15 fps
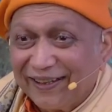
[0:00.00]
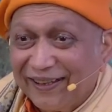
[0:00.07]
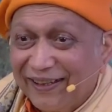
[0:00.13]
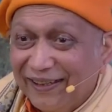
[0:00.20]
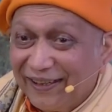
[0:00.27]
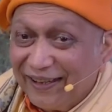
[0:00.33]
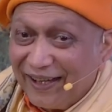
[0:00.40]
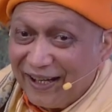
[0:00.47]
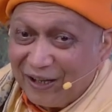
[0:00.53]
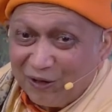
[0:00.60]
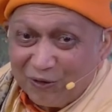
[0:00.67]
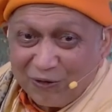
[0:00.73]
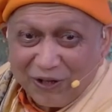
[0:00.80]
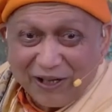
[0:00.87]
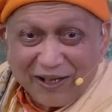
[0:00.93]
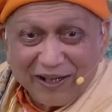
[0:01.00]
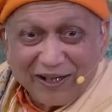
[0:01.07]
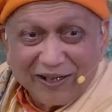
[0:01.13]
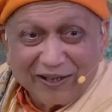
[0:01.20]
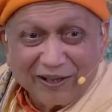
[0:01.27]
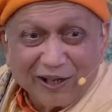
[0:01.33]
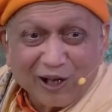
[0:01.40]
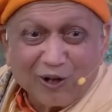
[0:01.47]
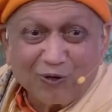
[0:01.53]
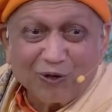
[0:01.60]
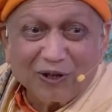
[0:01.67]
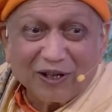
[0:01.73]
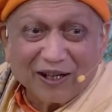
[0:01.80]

uh, in that way